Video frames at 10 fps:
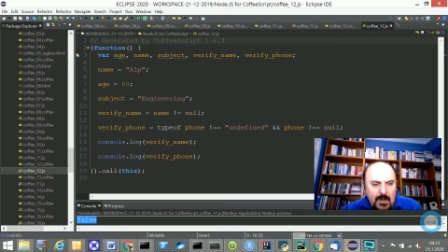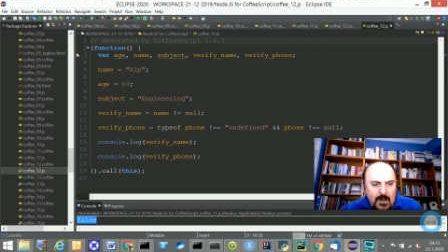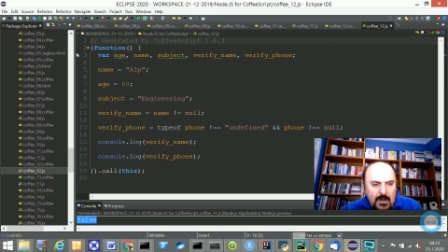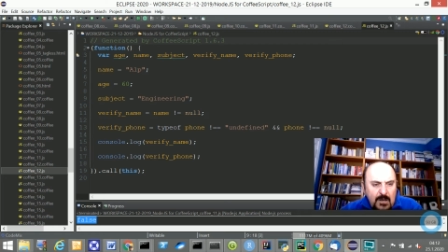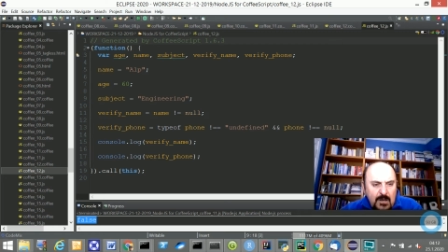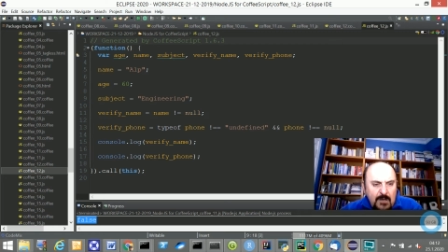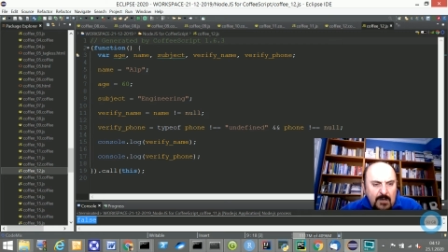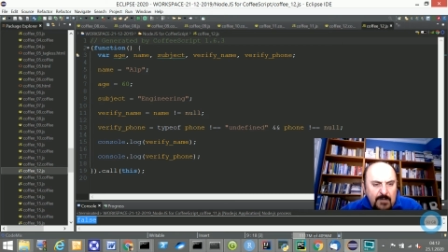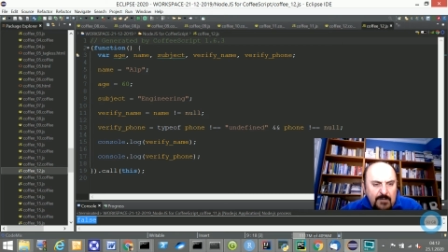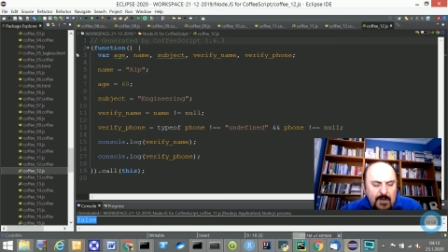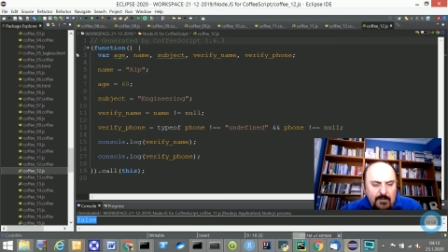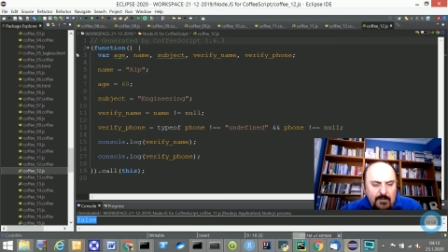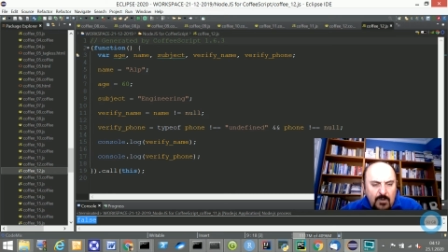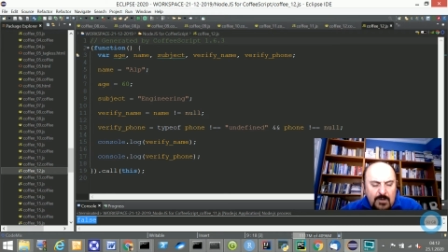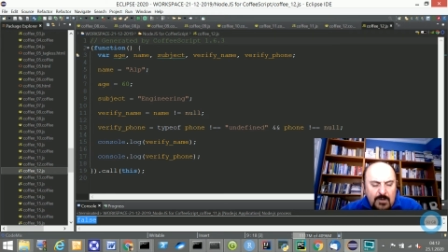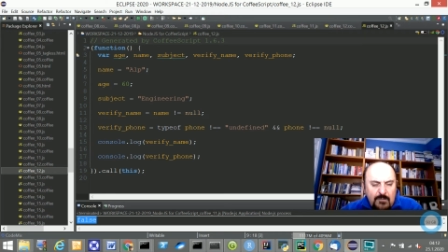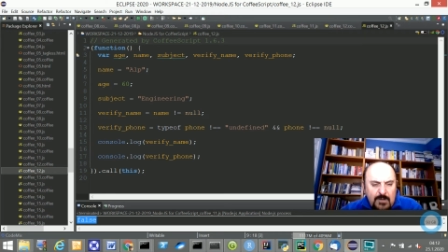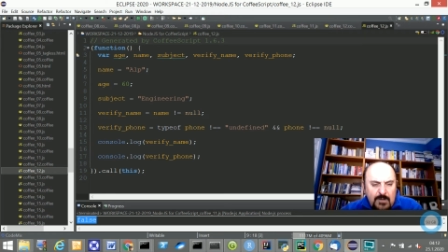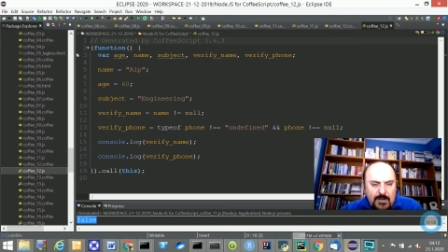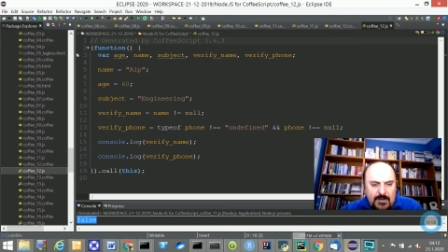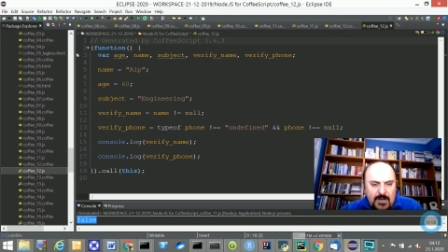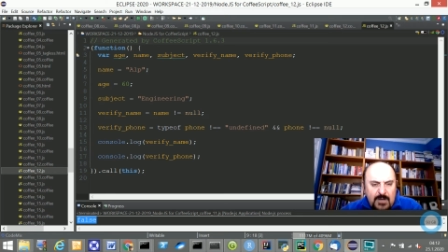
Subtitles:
Verify phone will be assigned